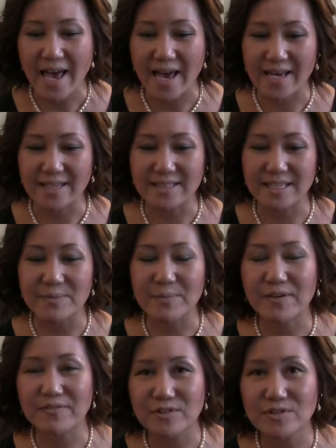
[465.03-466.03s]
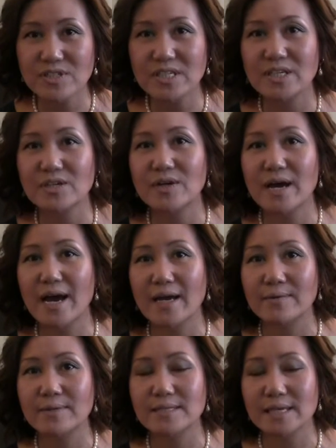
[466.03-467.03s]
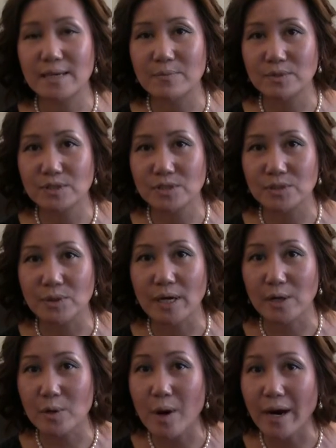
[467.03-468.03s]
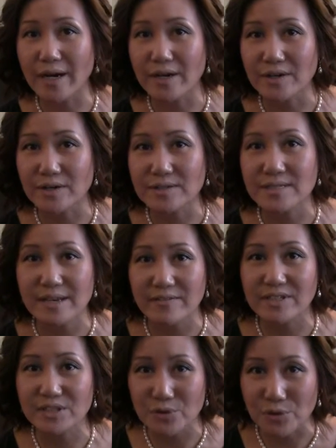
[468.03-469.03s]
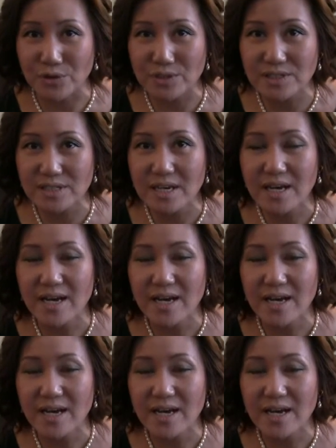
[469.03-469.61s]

And in my first year, I was able to acquire 7 doors.